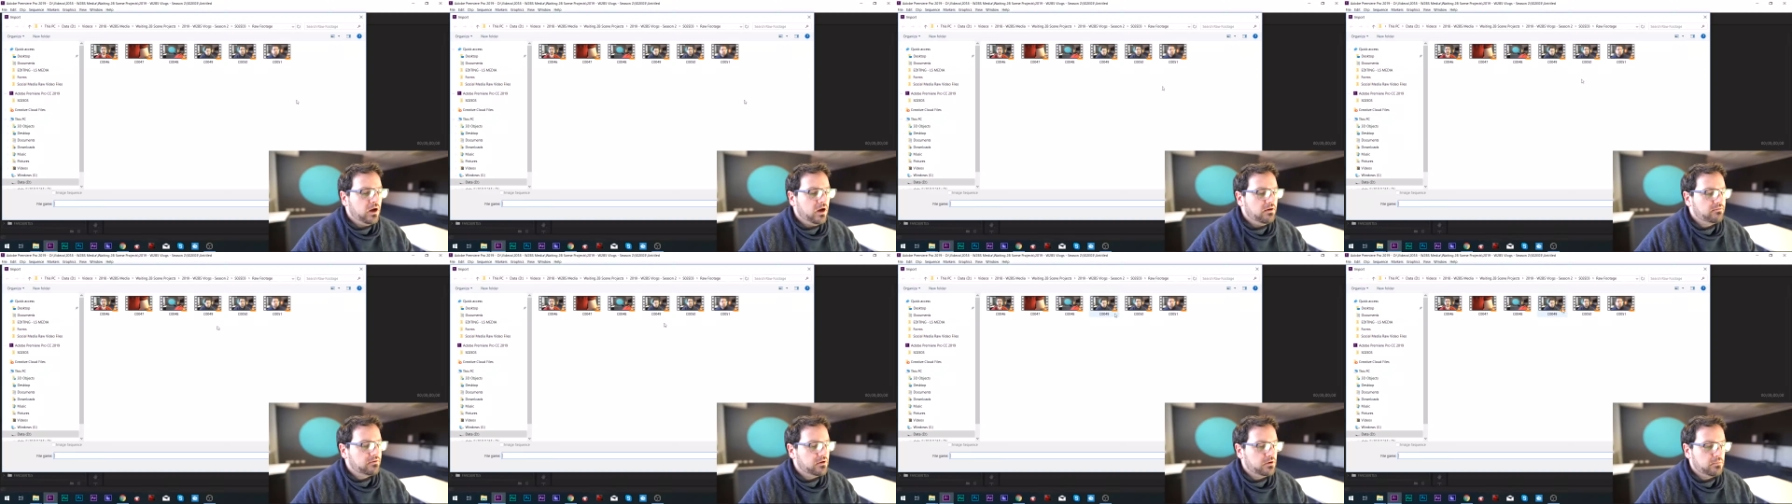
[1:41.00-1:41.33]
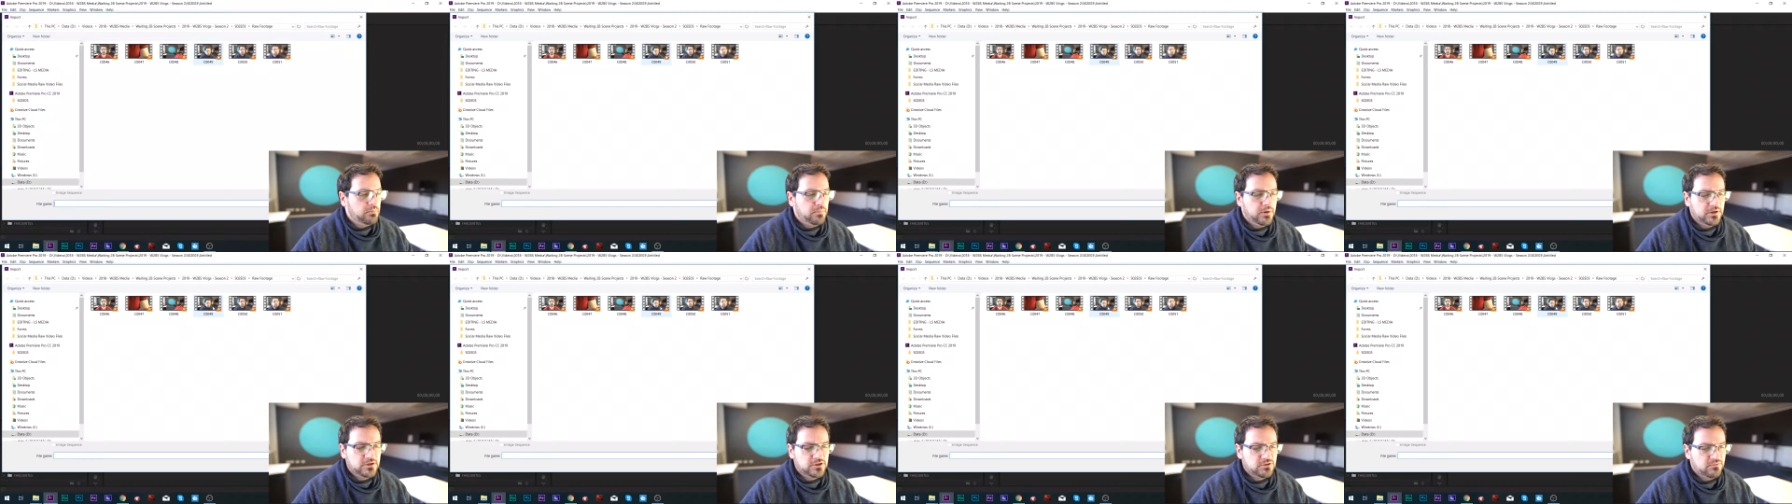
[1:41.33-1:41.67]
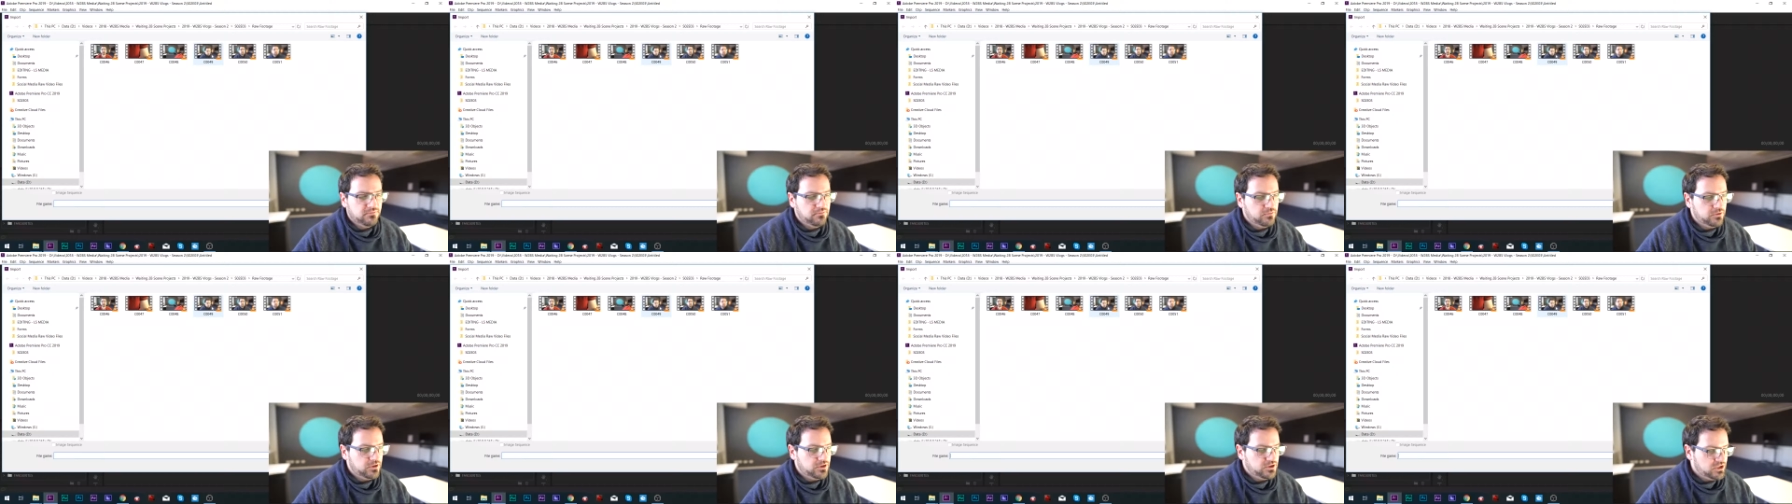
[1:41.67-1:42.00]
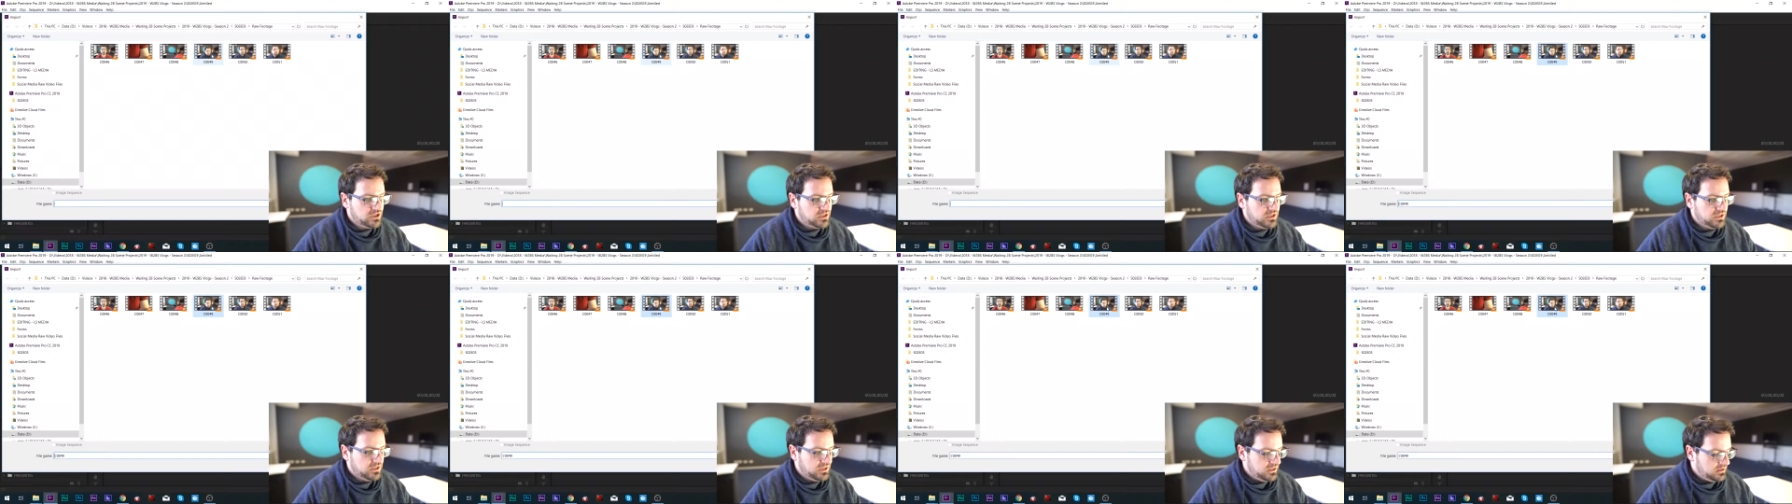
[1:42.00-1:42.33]
I've got a bunch of footage
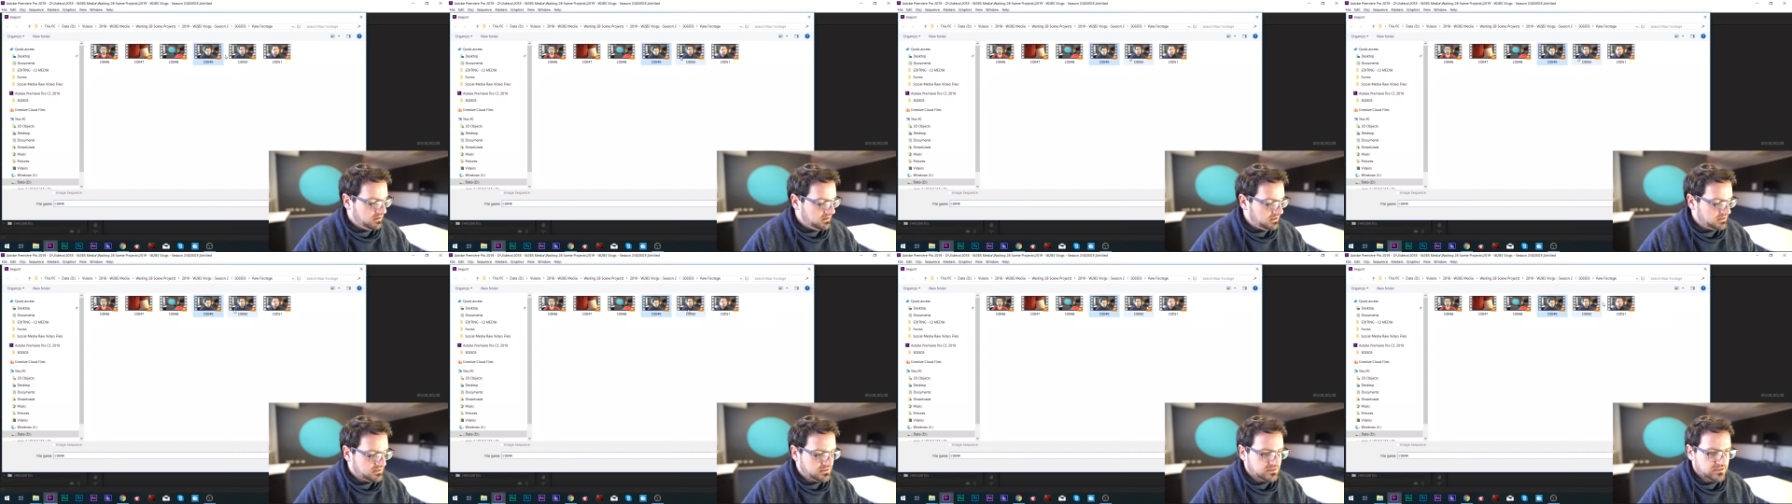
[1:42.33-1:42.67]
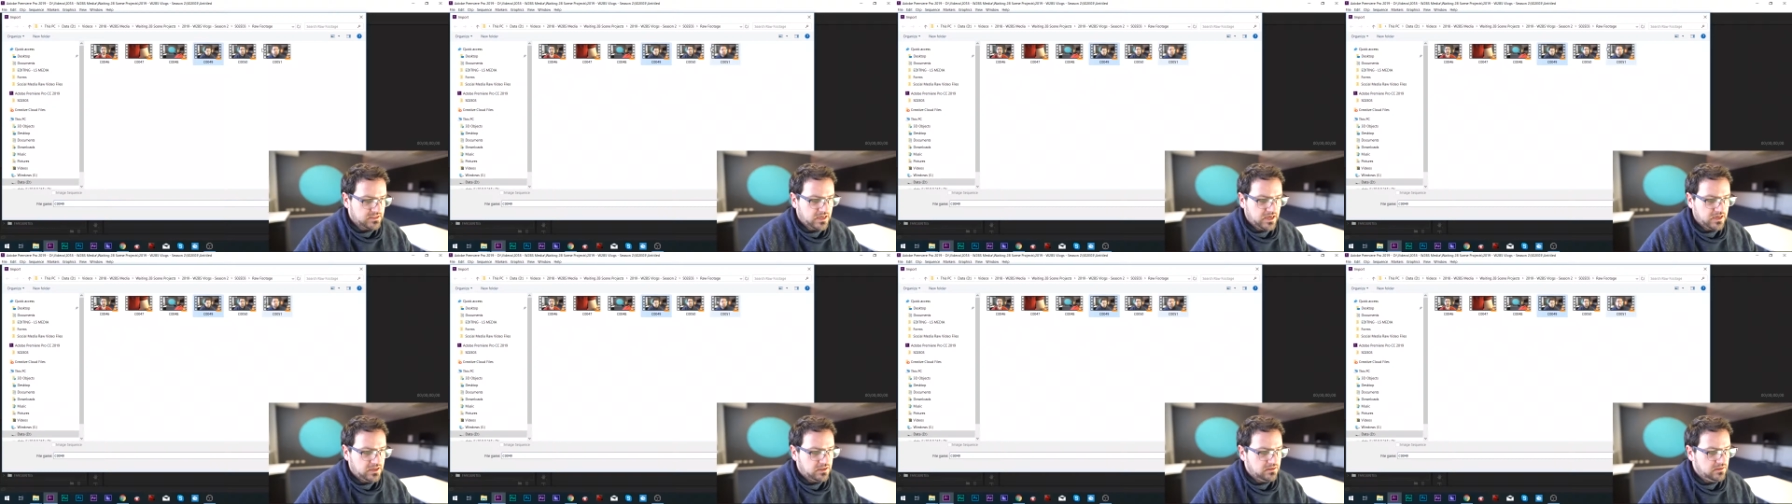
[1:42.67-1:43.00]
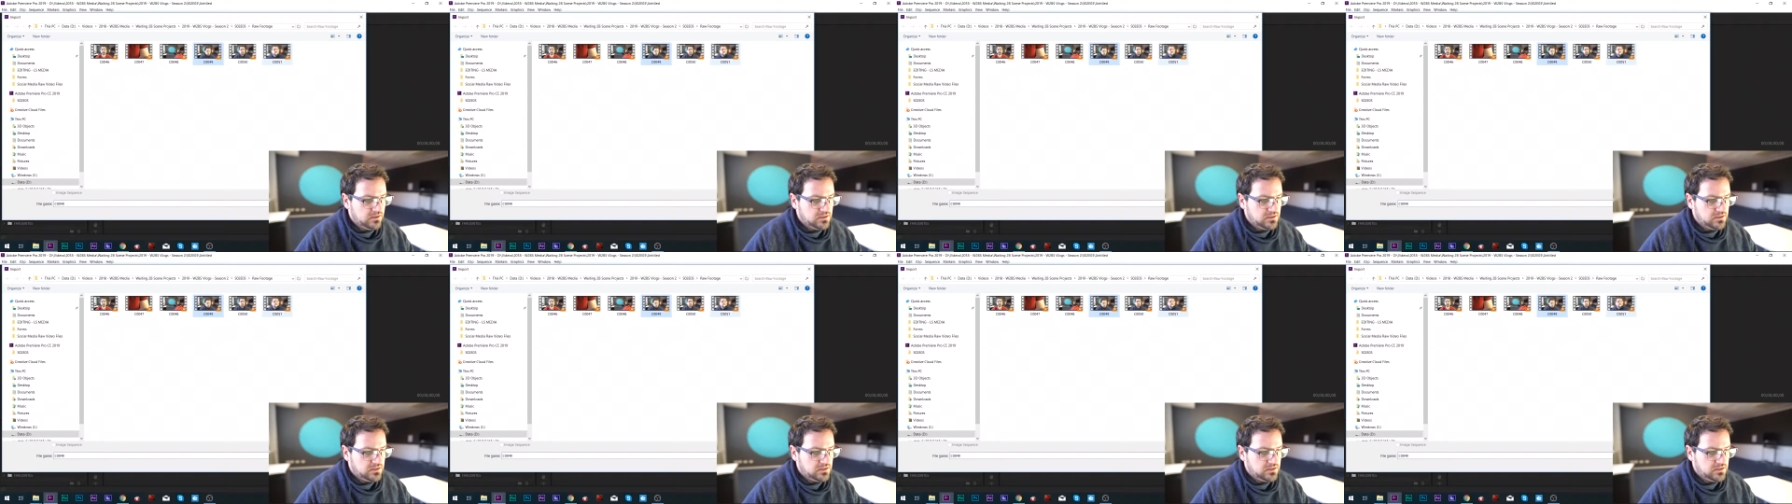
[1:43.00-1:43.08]
here. Let's take